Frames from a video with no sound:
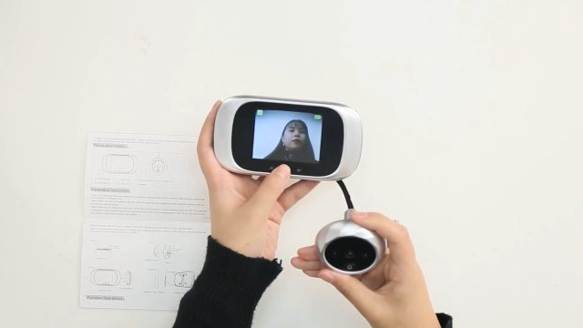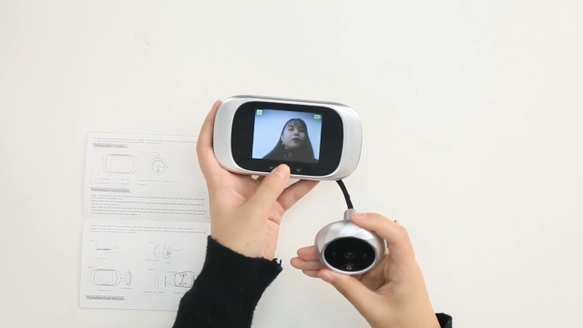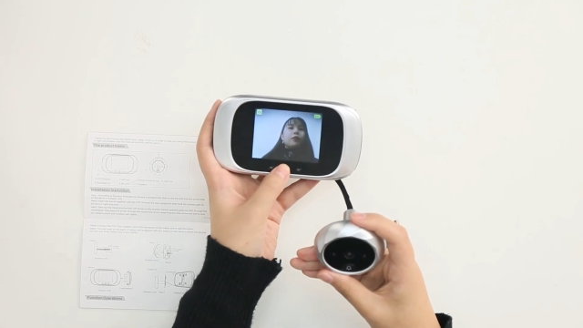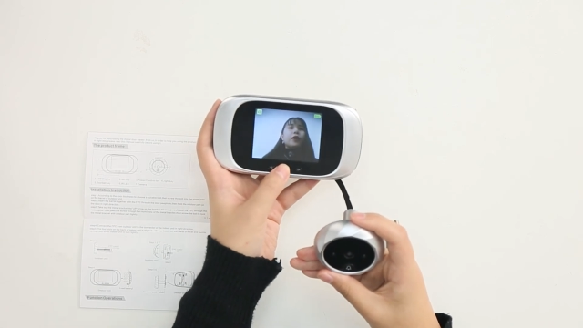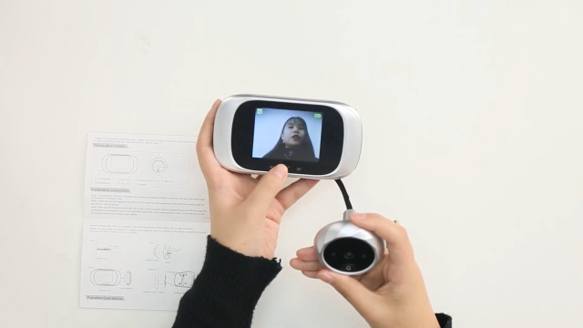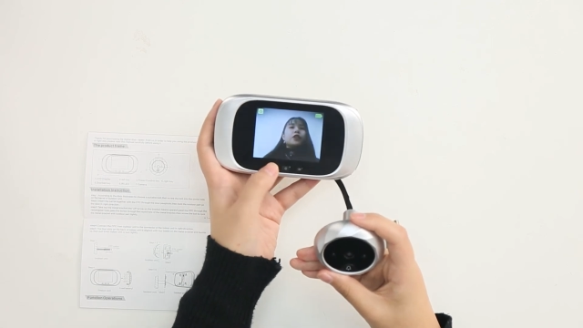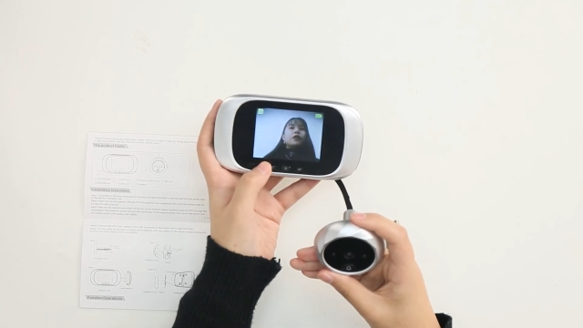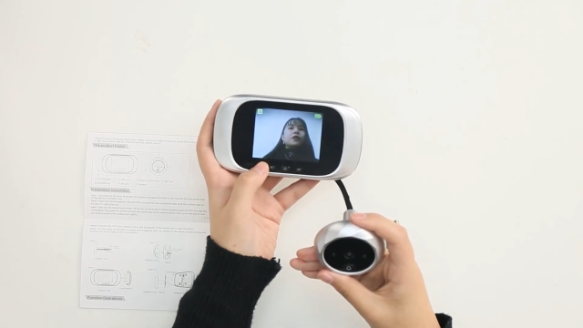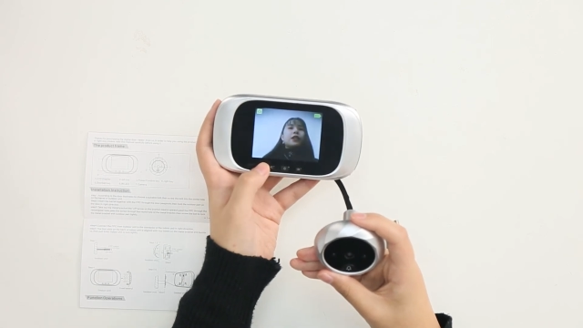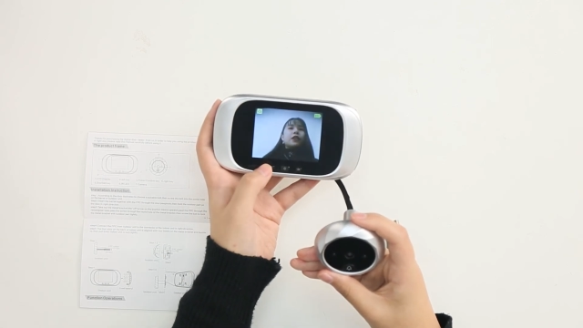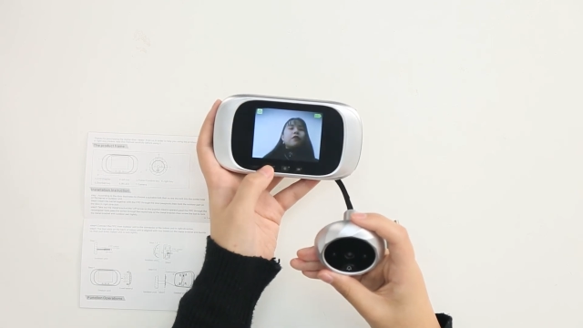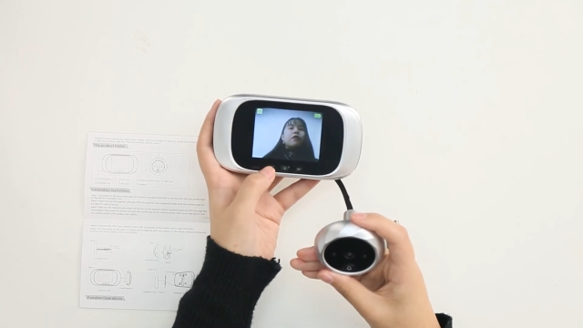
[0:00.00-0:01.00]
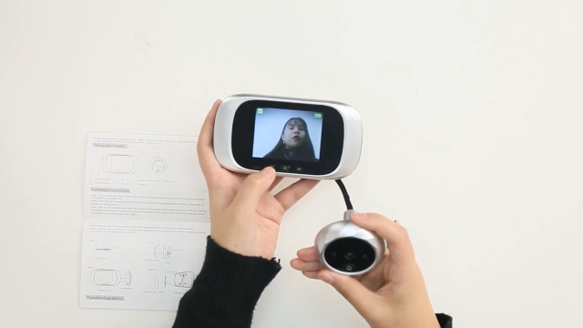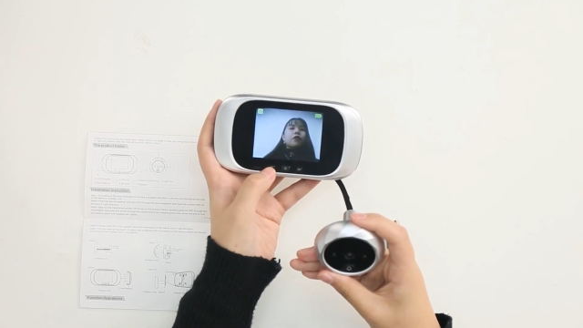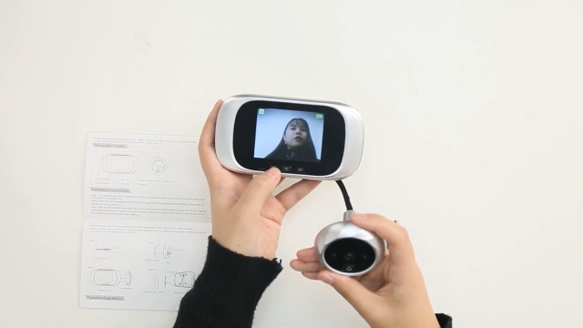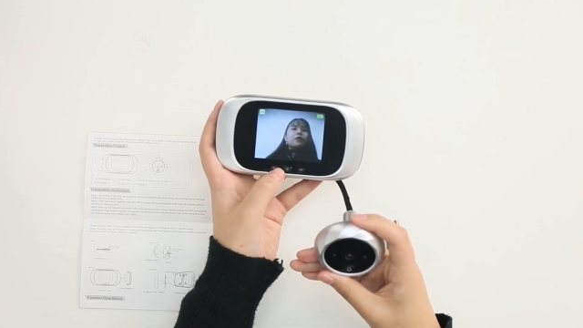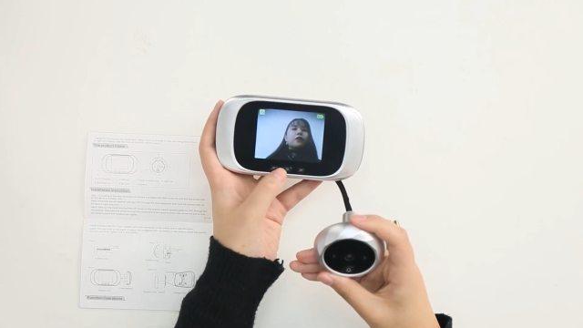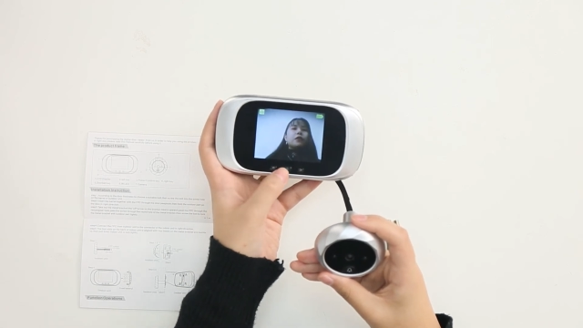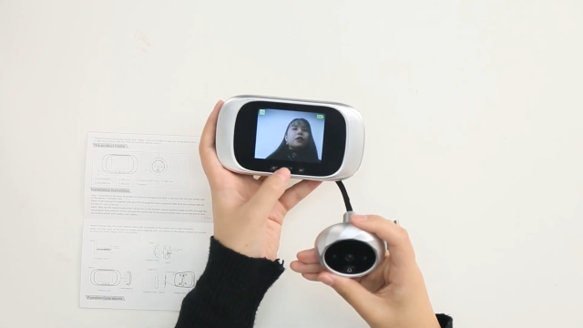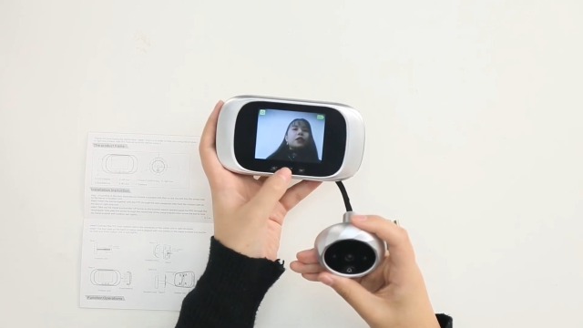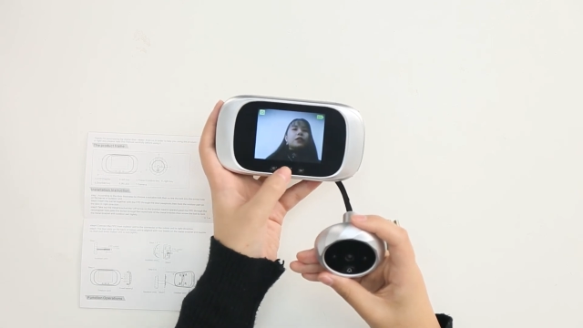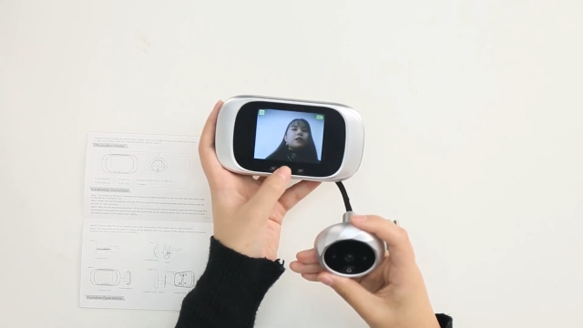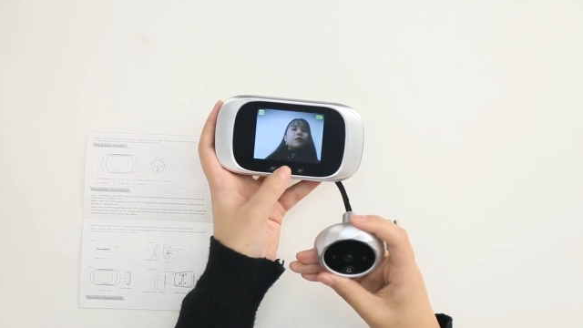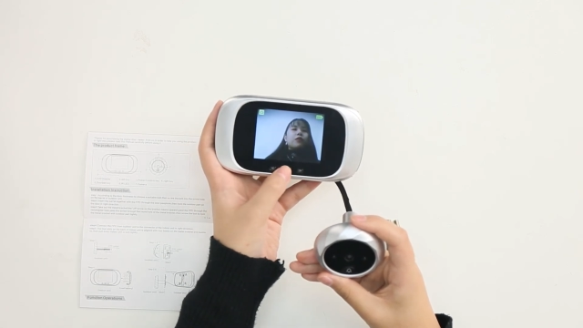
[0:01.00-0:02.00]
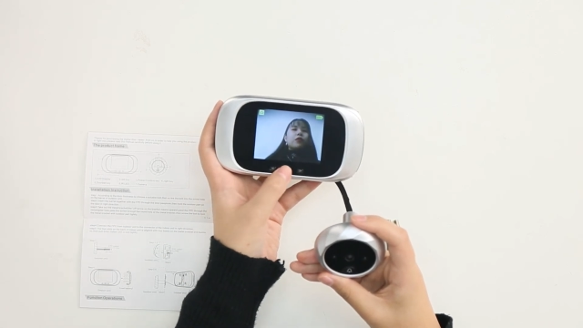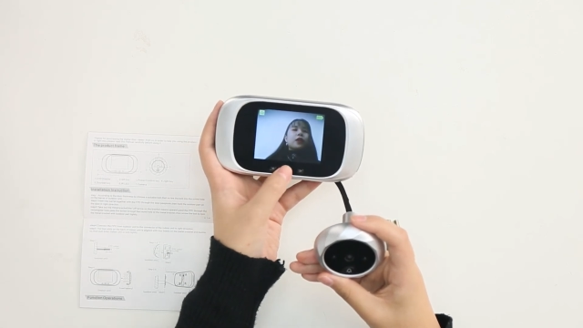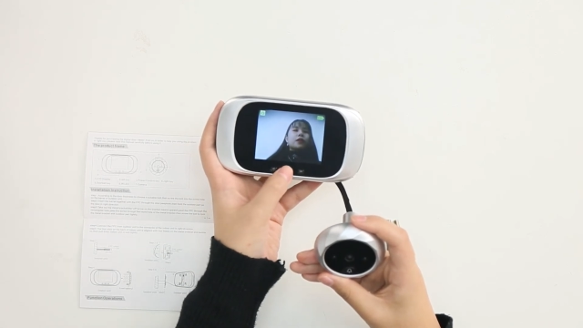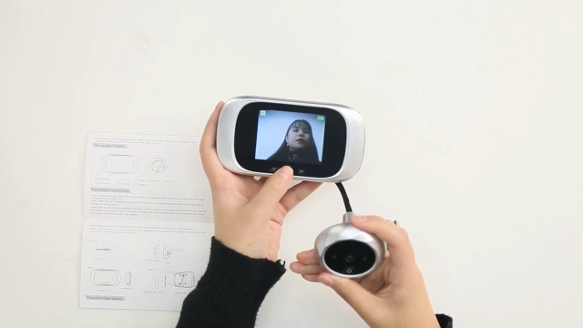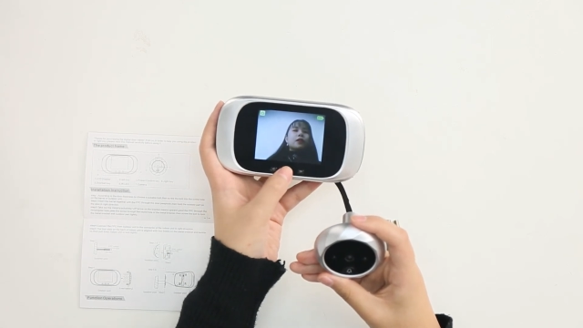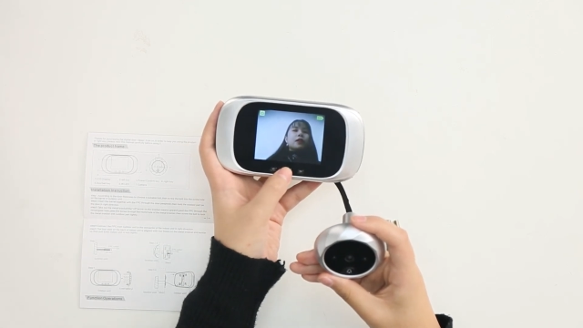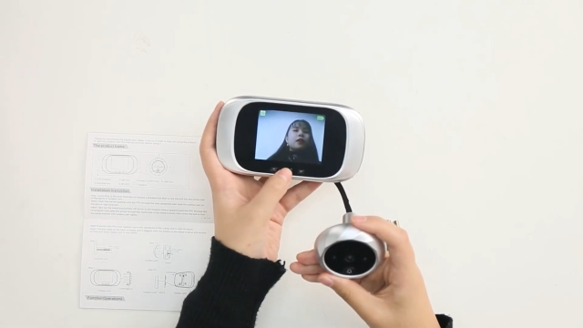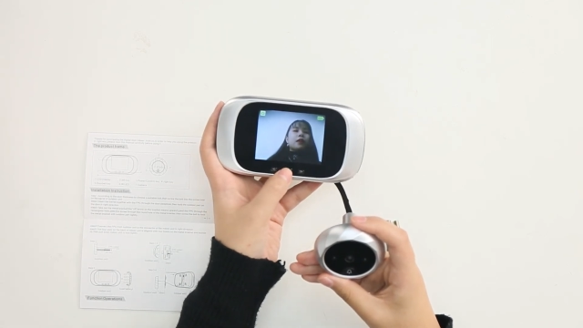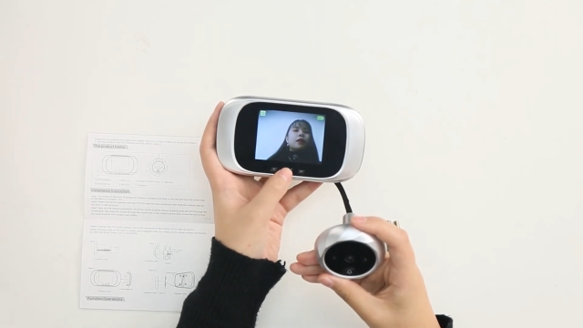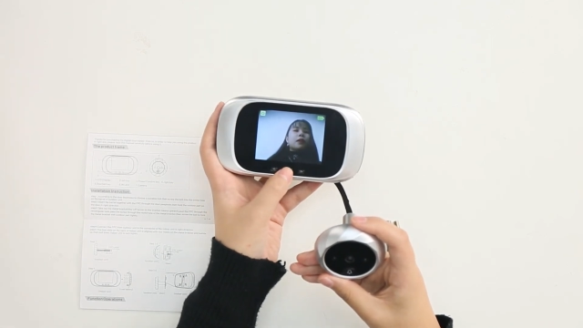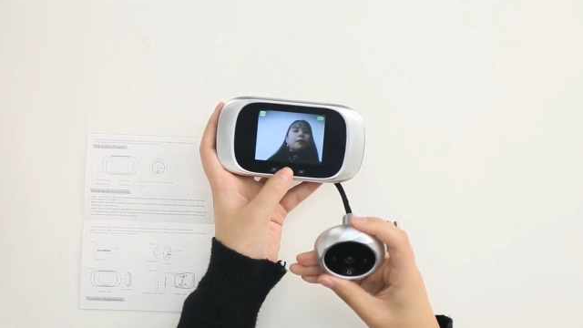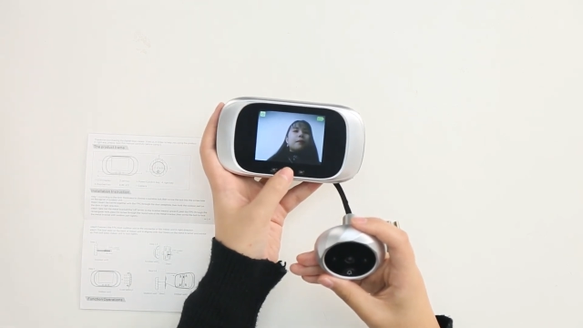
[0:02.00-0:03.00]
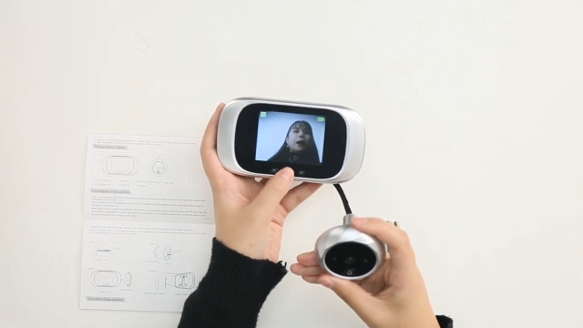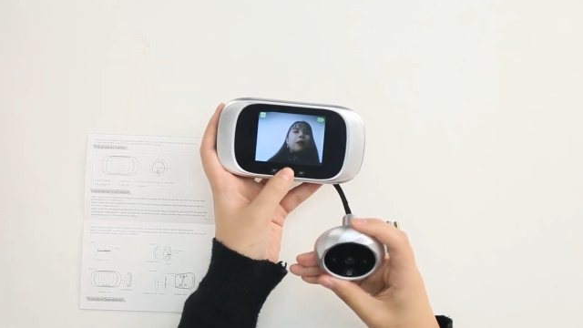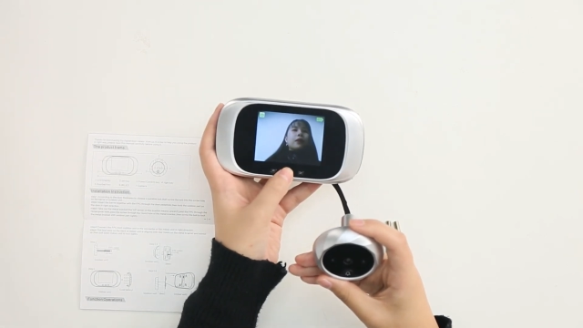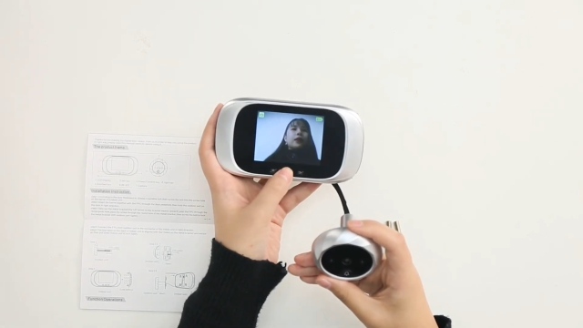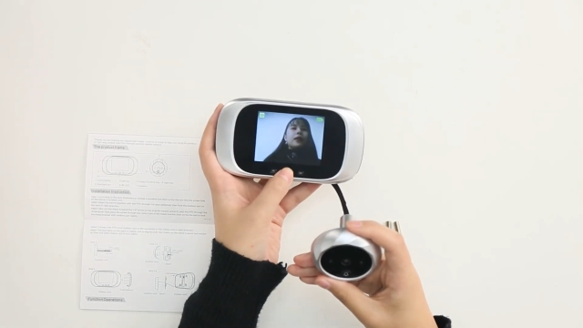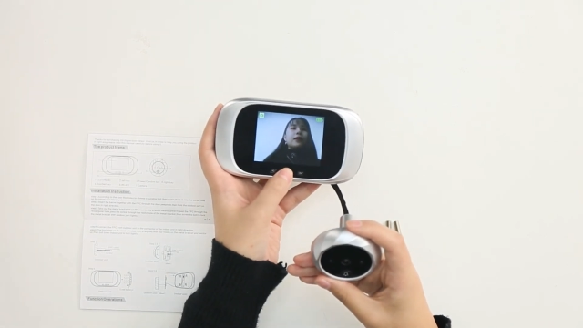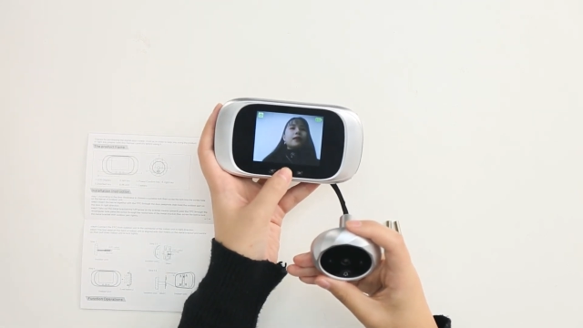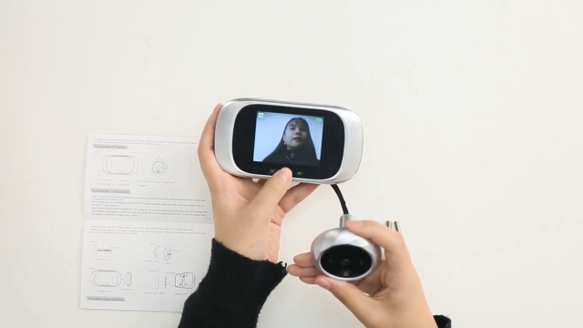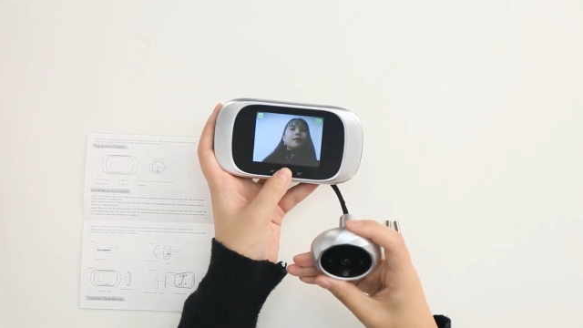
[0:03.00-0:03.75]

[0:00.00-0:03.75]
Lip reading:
(no speaker visible)